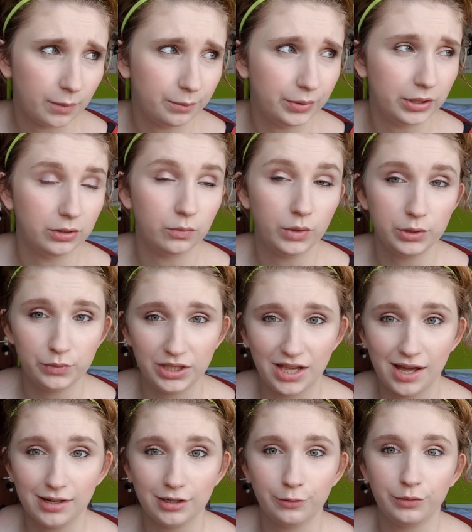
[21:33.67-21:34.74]
But when we
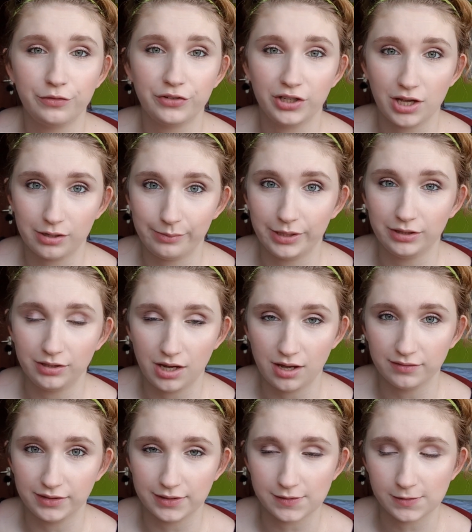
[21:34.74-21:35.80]
got it, we forgot about the
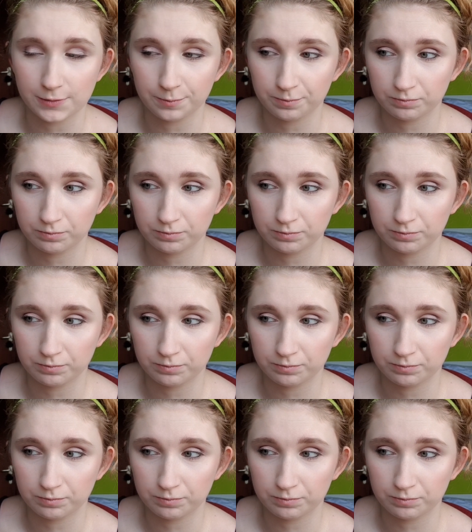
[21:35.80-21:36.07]
contest.